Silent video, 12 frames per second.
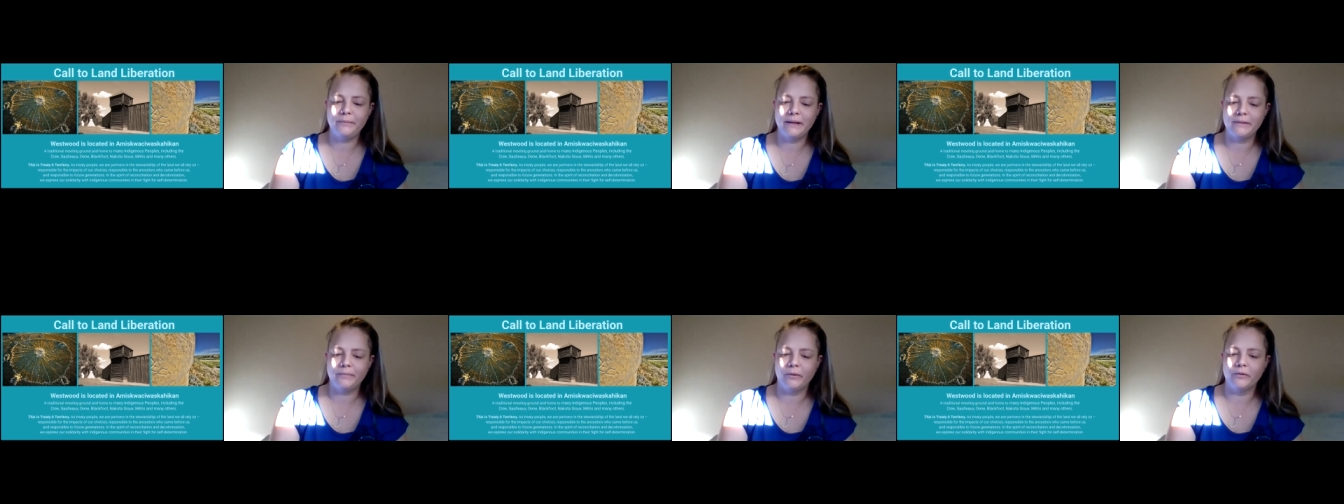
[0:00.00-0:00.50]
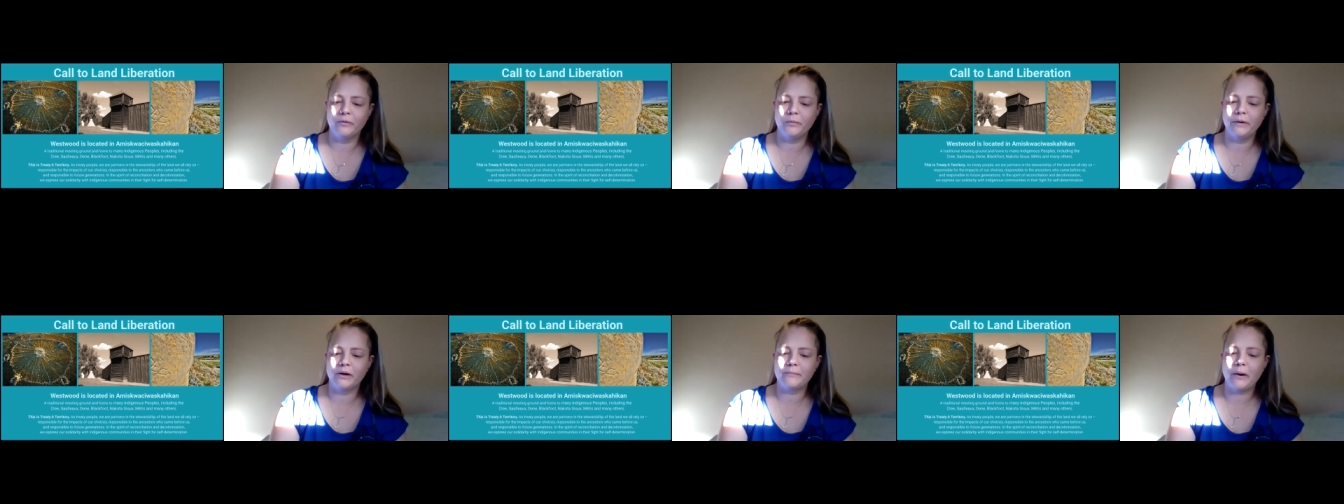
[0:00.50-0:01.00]
people,
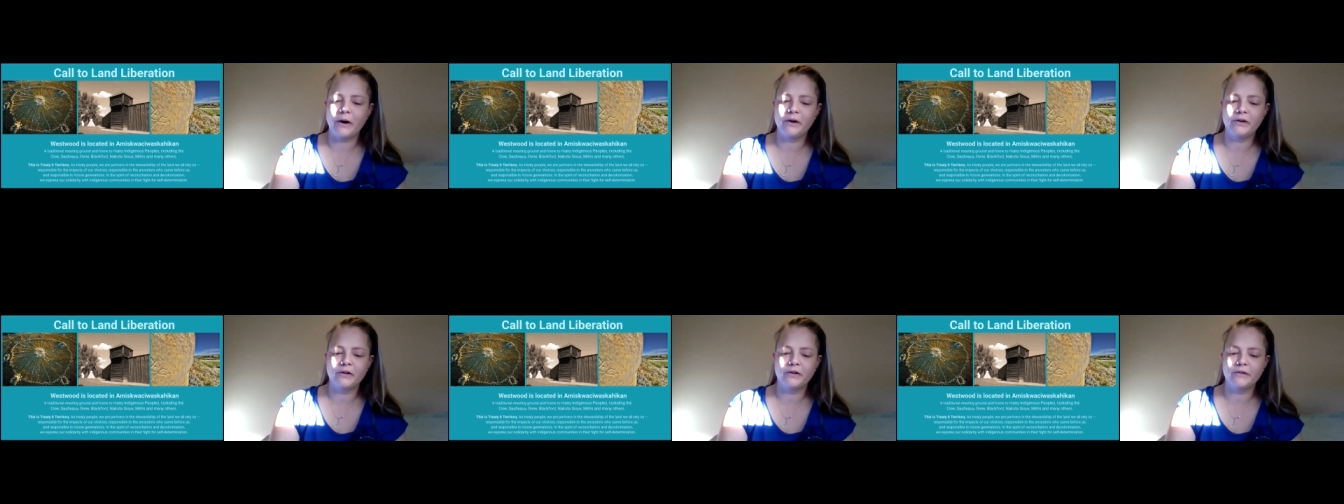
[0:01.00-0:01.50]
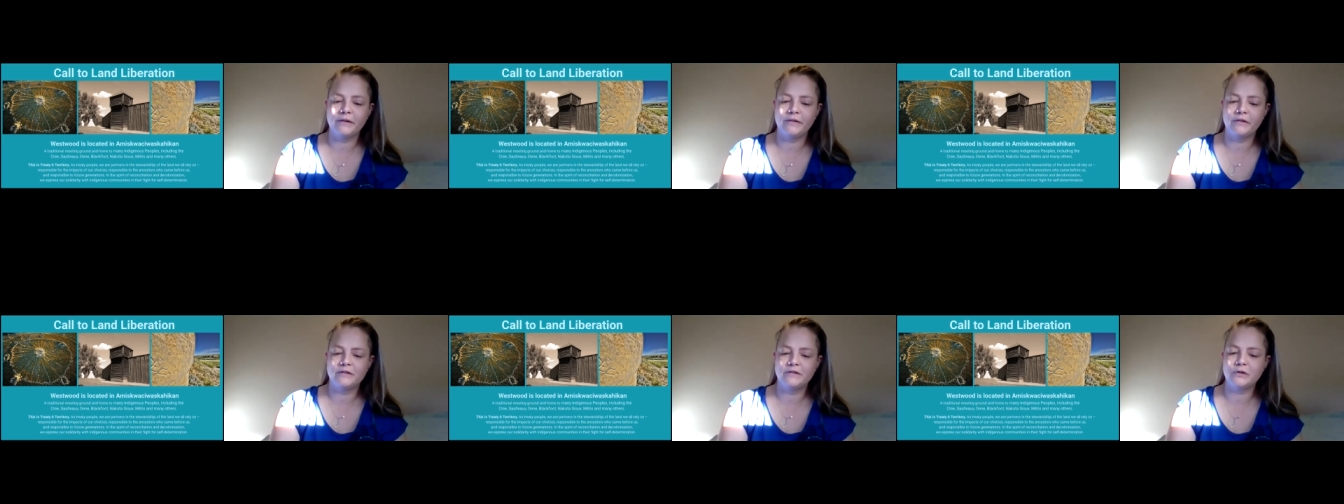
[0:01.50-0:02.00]
we are partners in
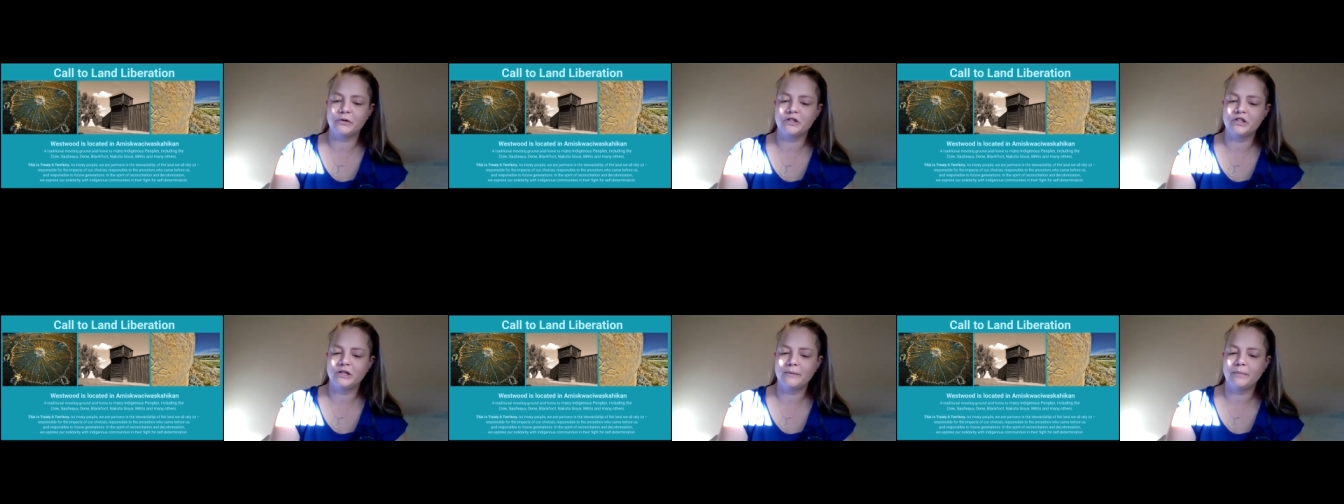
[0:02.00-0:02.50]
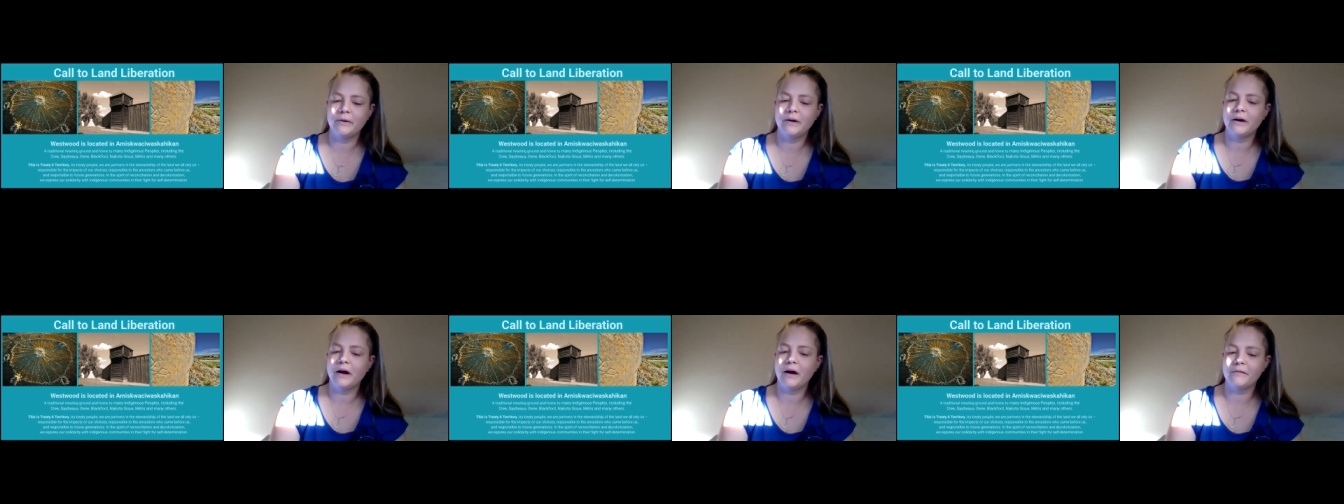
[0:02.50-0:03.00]
the stewardship
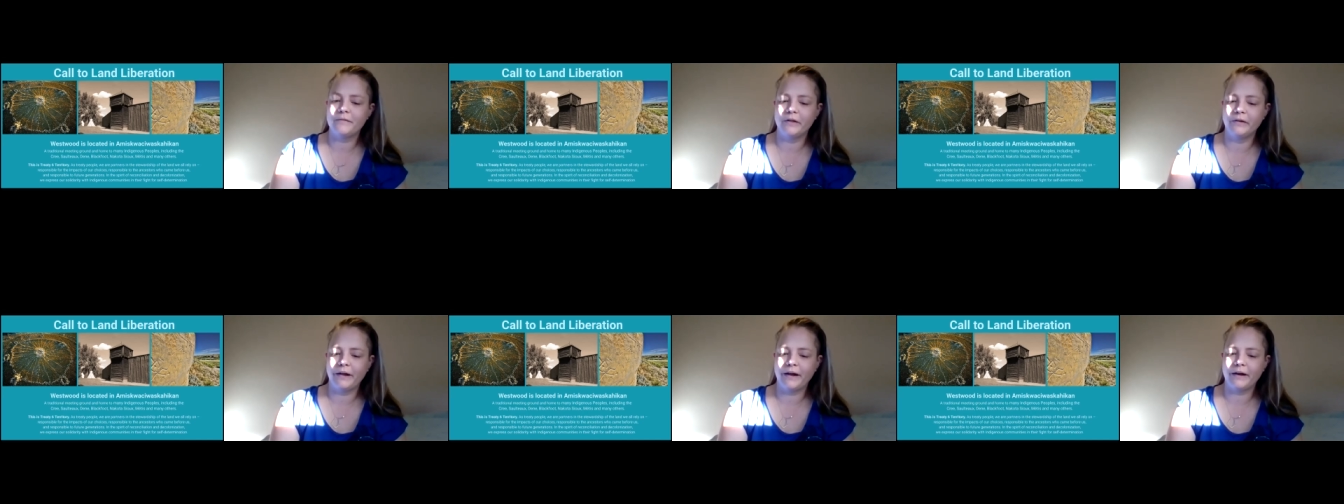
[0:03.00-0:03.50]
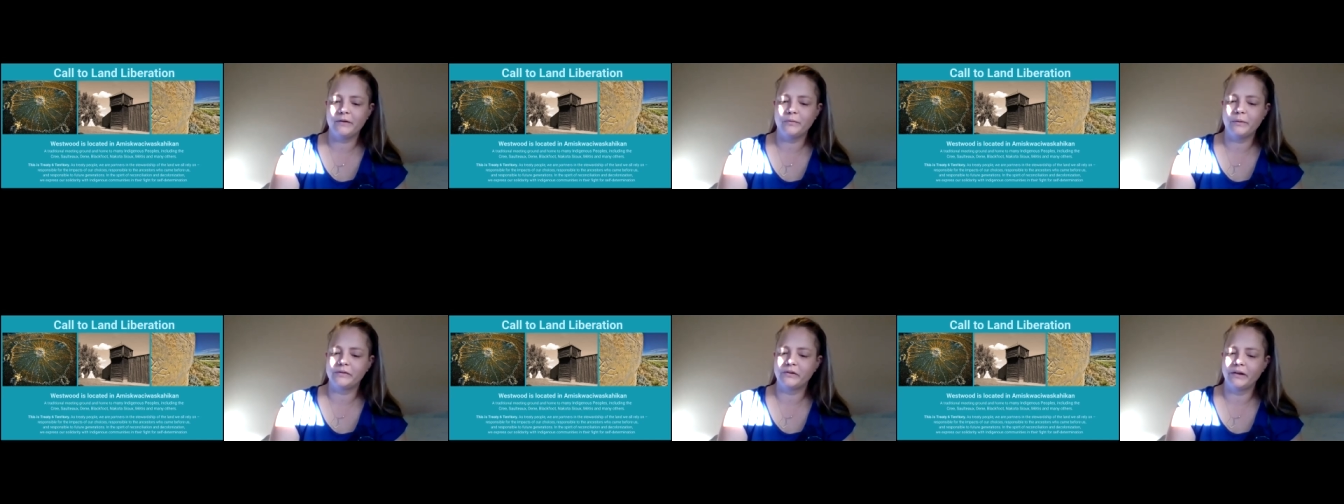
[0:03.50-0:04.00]
of the land
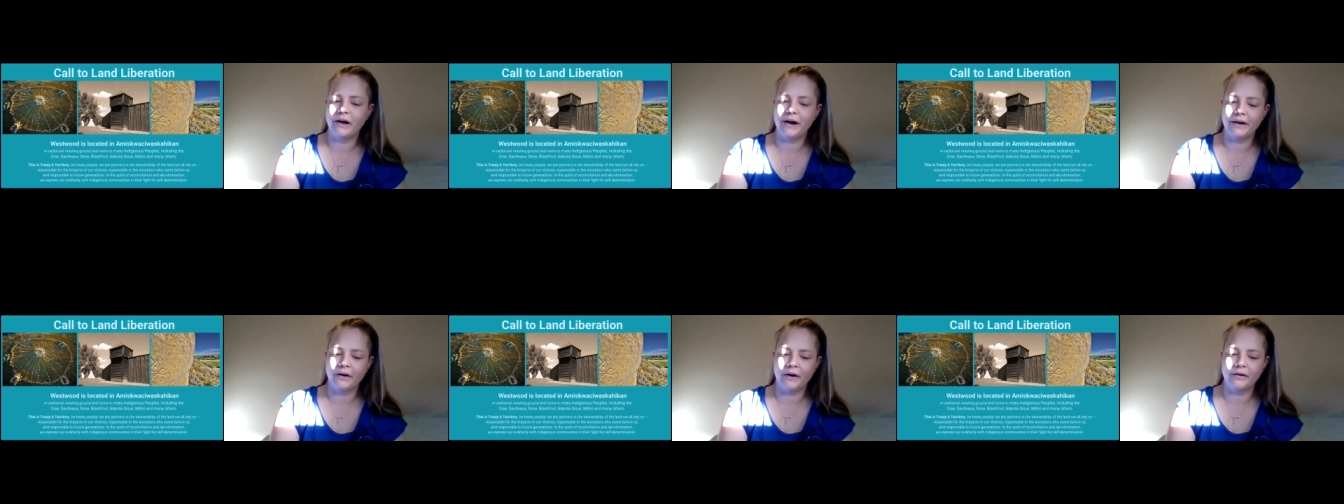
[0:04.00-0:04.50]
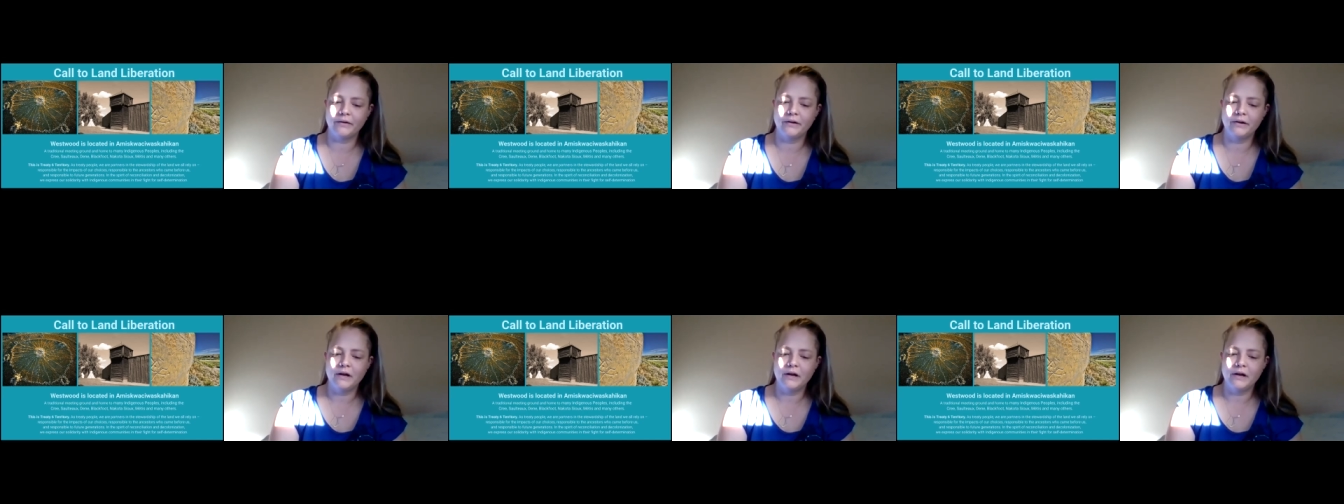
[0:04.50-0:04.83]
we rely on,